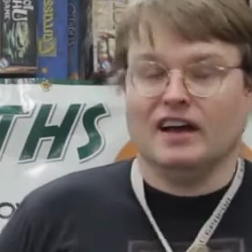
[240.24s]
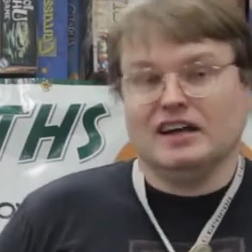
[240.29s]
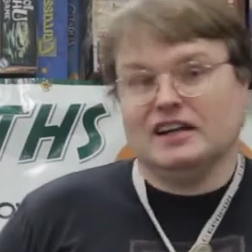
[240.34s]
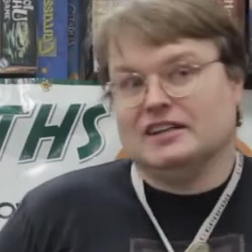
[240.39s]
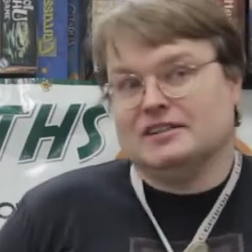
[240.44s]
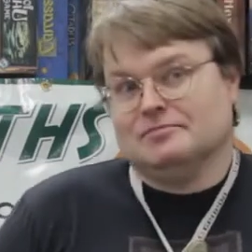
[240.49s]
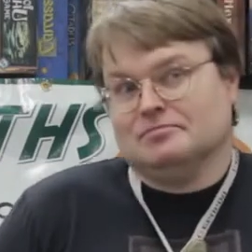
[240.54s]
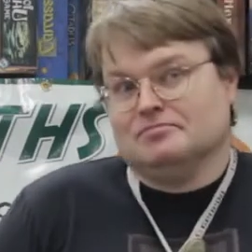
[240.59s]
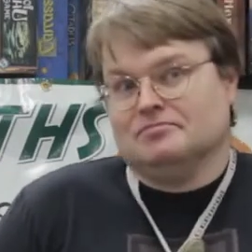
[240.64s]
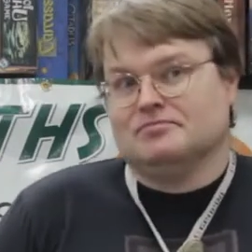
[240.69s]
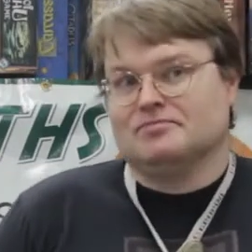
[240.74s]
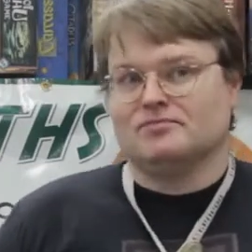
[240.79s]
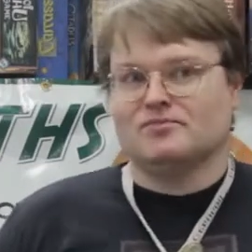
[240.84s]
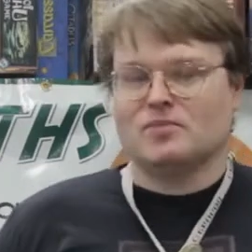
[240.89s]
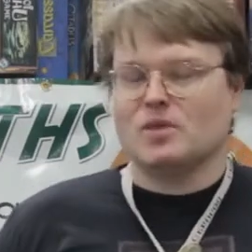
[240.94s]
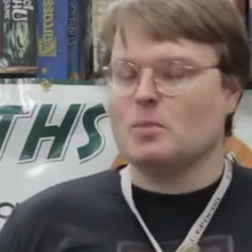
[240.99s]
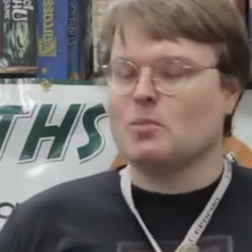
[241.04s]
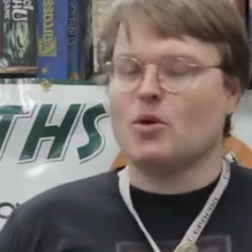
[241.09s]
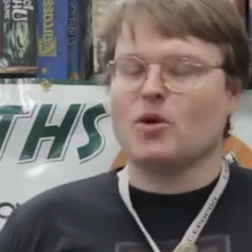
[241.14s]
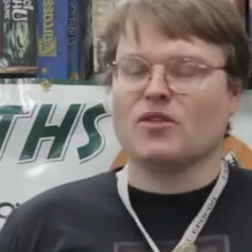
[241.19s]
The
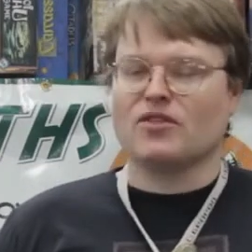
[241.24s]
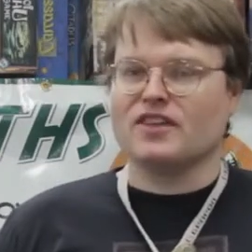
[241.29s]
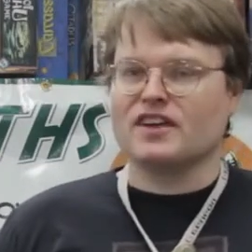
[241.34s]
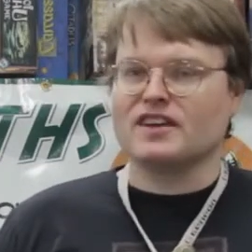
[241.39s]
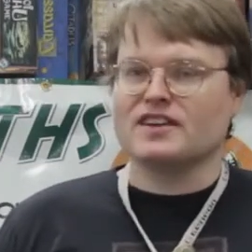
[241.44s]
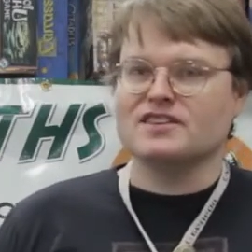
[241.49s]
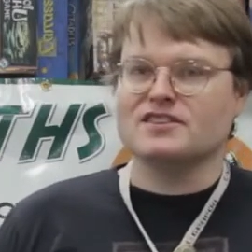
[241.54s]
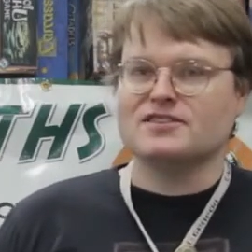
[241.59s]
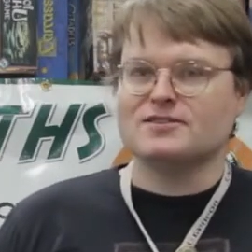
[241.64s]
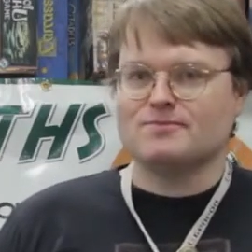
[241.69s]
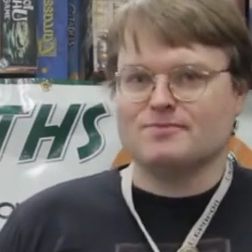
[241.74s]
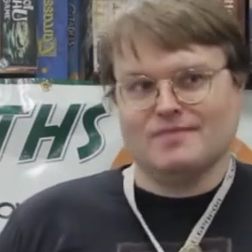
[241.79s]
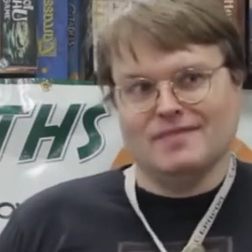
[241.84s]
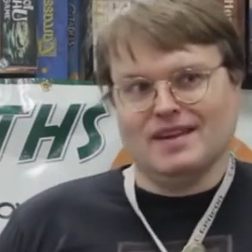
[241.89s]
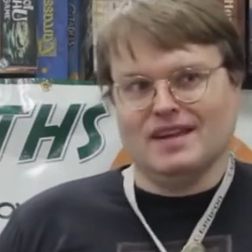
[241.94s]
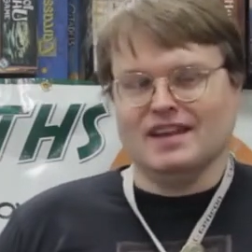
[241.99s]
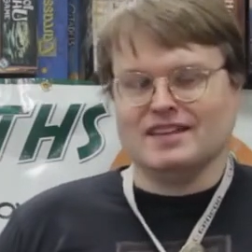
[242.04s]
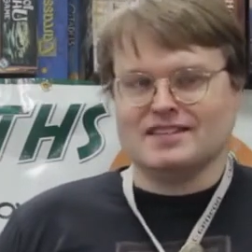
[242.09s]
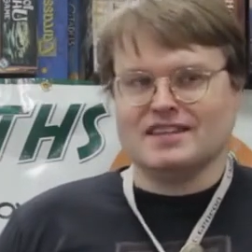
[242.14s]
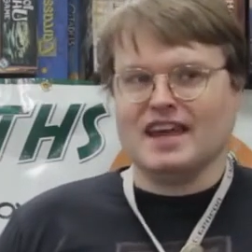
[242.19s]
important thing is
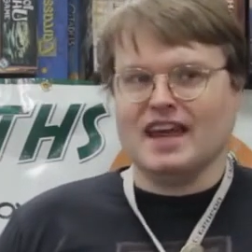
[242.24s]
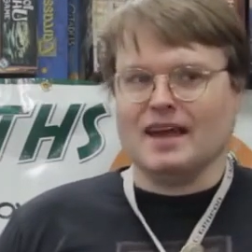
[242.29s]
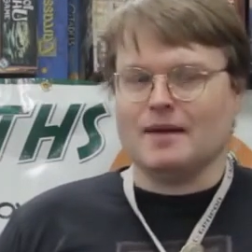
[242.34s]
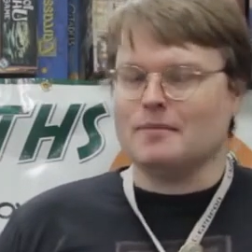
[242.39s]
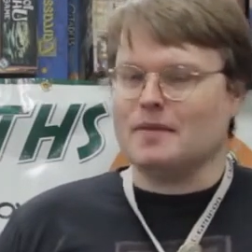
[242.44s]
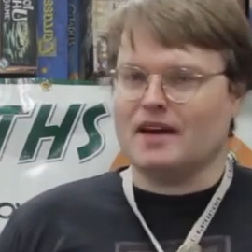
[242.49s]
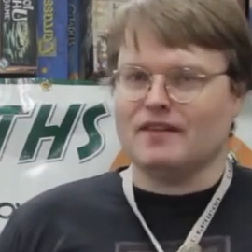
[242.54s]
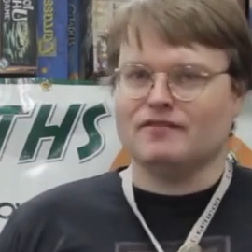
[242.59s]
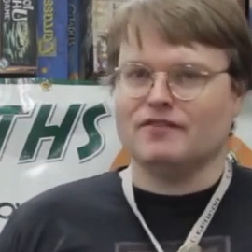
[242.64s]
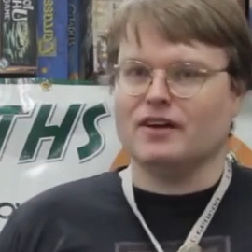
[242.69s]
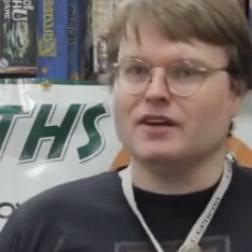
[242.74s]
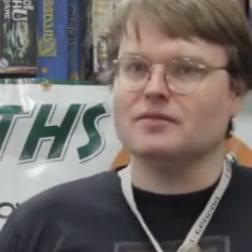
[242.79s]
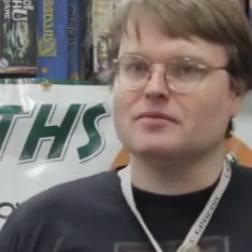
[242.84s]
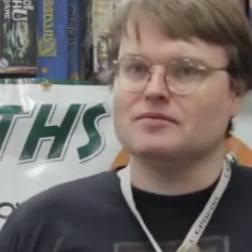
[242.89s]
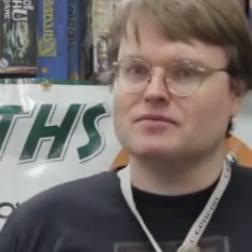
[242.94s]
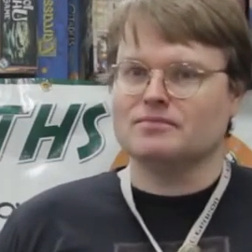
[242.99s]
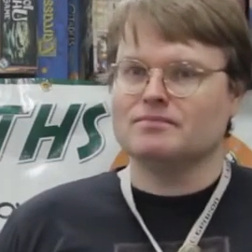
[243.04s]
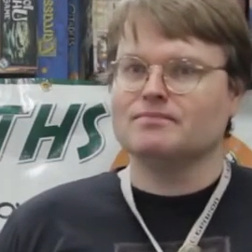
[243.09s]
it's a game. Have fun.